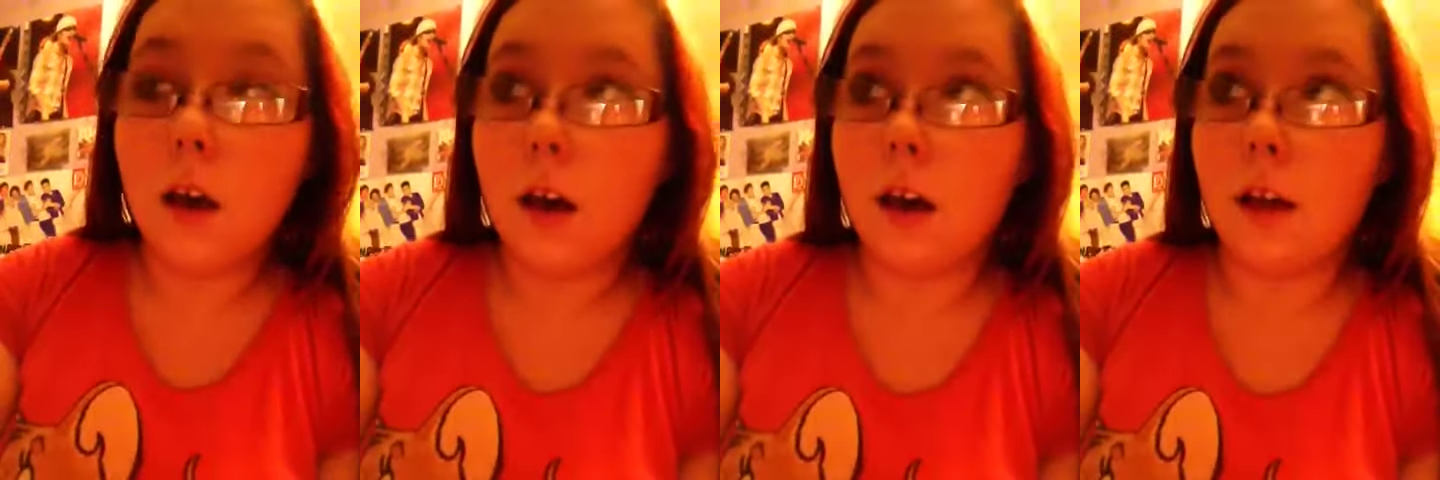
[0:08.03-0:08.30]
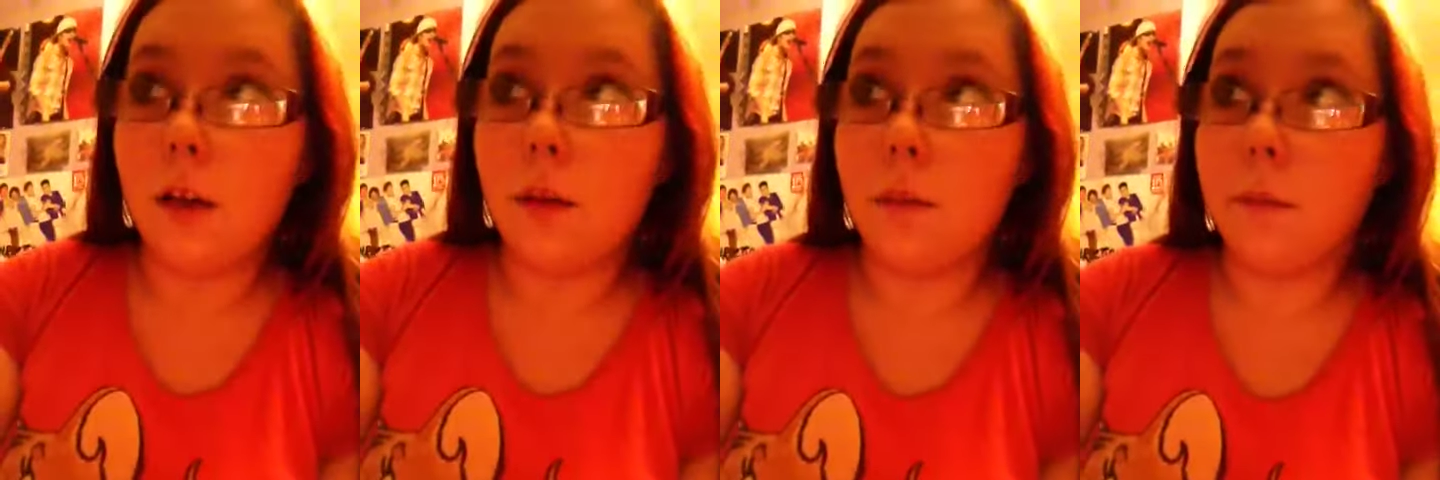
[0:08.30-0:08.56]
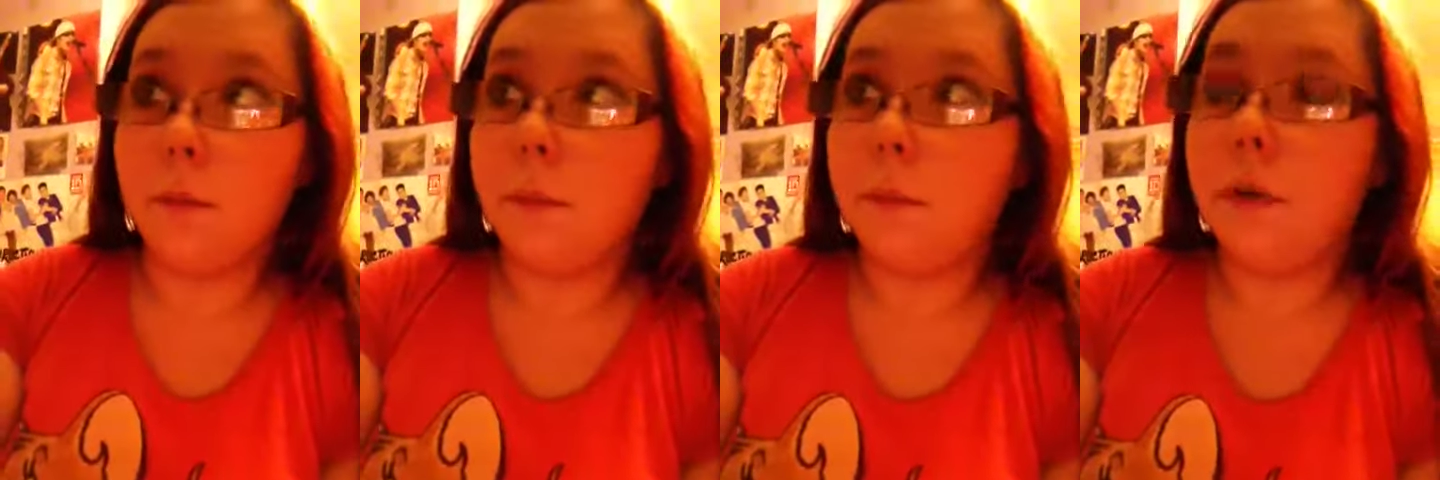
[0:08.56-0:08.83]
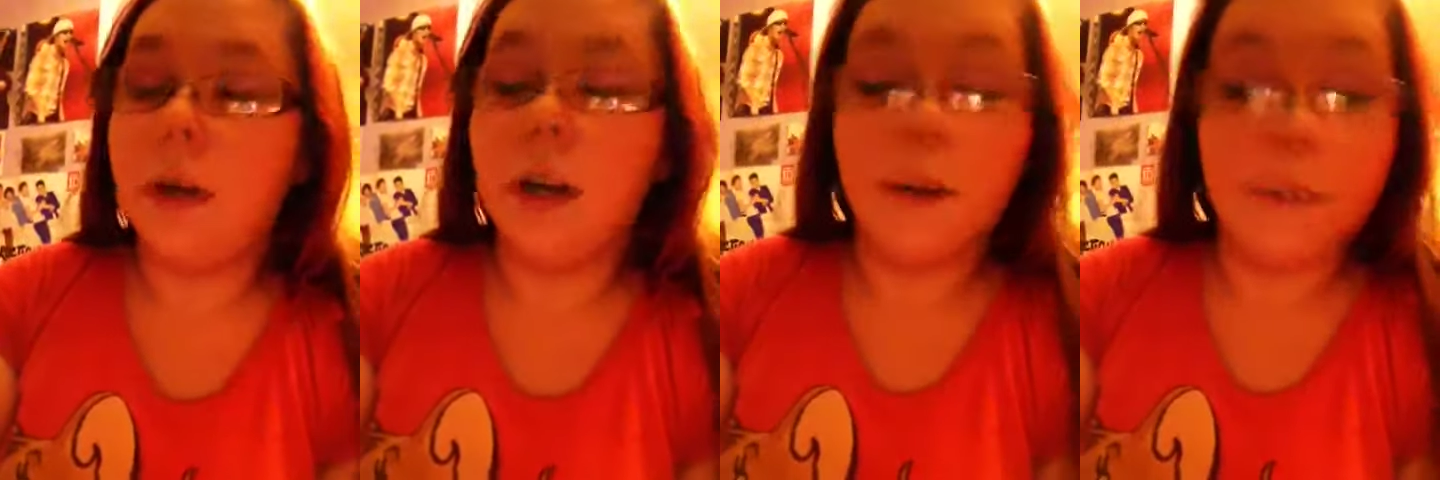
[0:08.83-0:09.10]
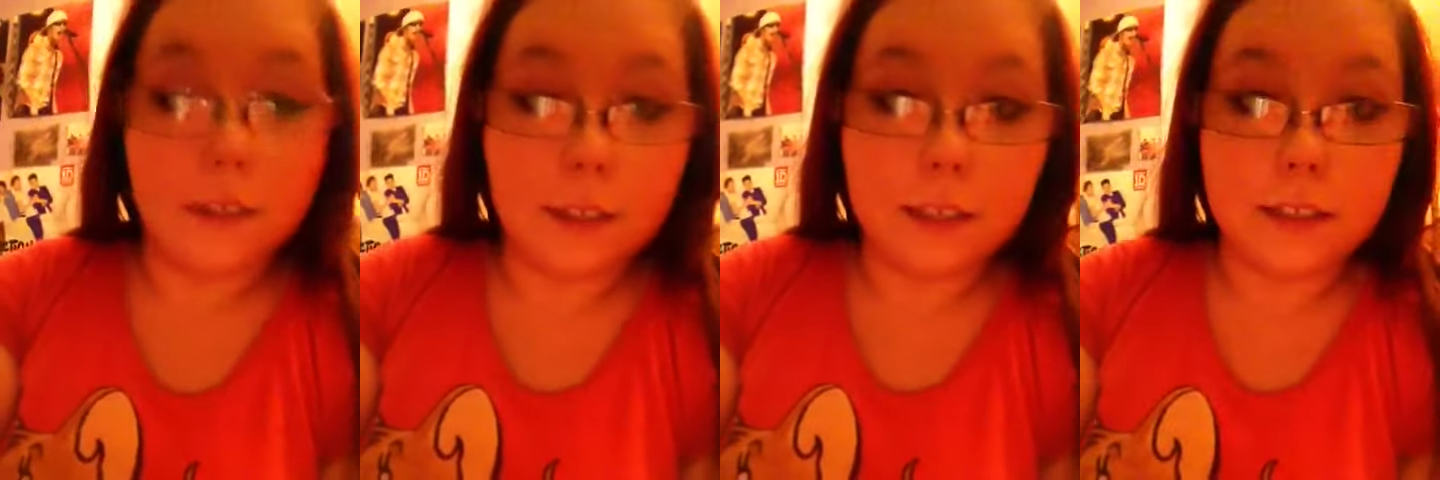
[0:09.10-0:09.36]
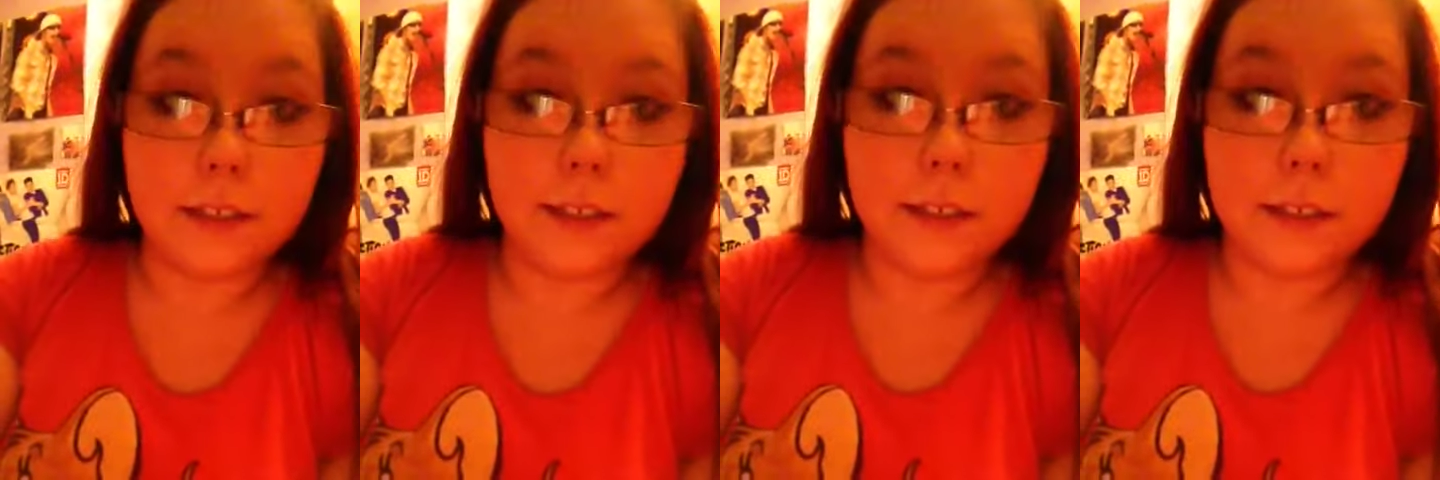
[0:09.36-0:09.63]
but I would
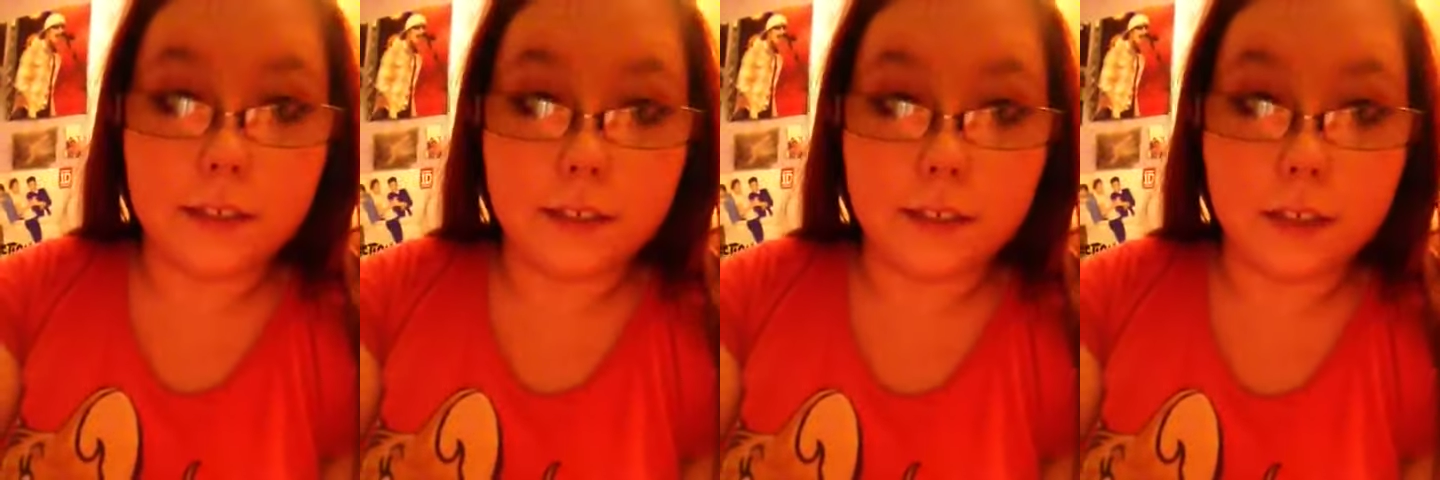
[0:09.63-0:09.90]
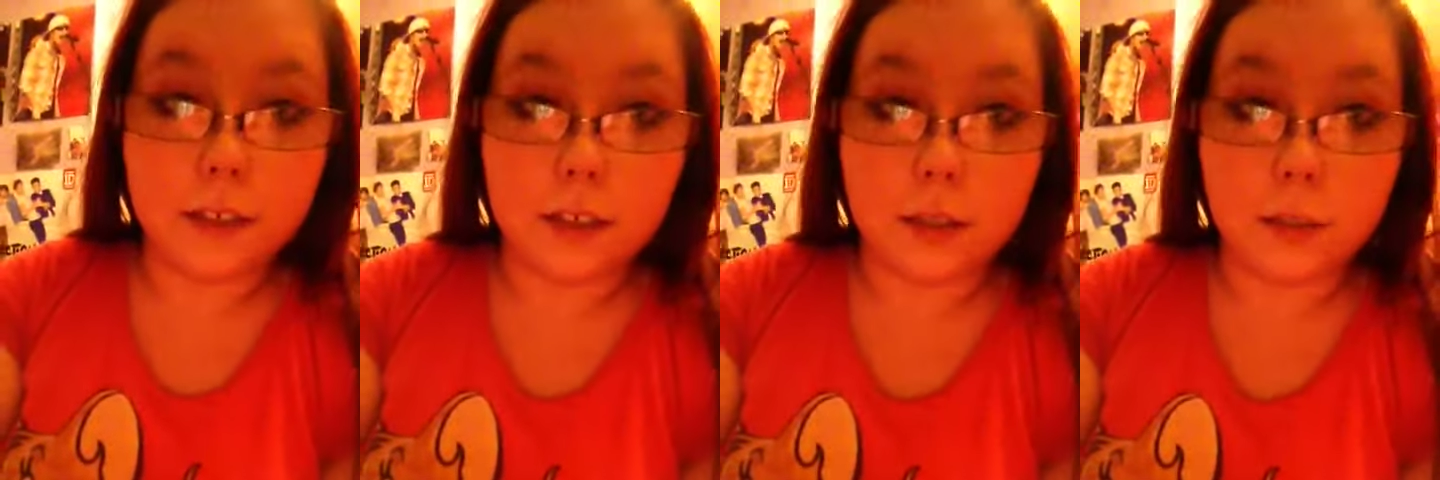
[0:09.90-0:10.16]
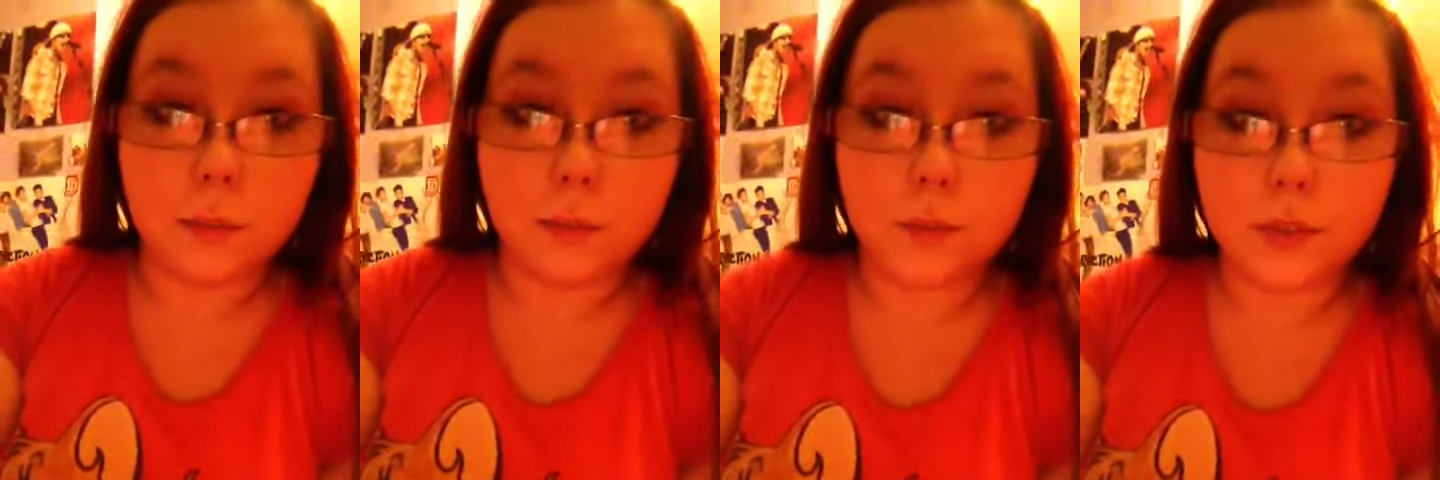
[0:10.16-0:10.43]
like to take this time